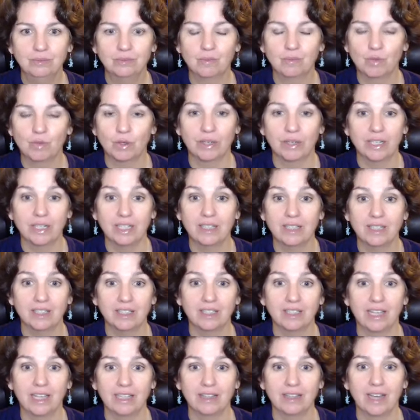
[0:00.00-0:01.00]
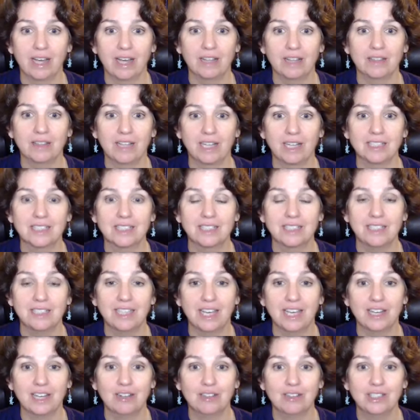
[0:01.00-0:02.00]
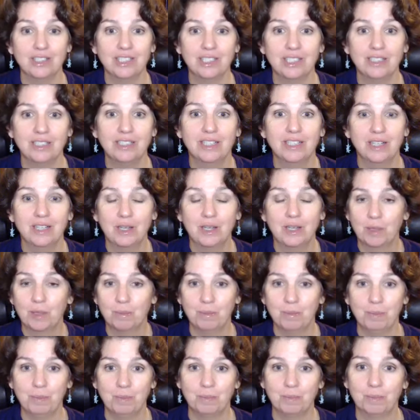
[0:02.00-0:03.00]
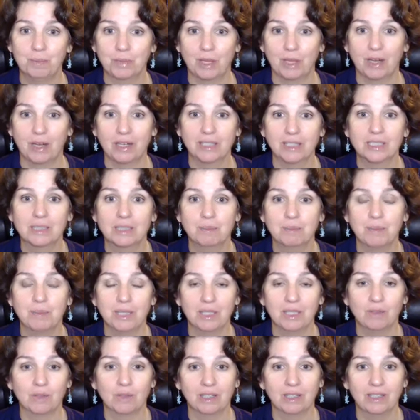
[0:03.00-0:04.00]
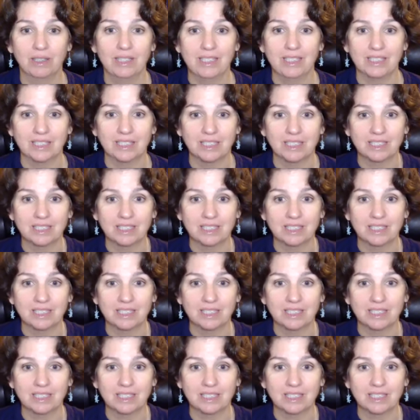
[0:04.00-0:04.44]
or anything like that, that's the energy blocks being released.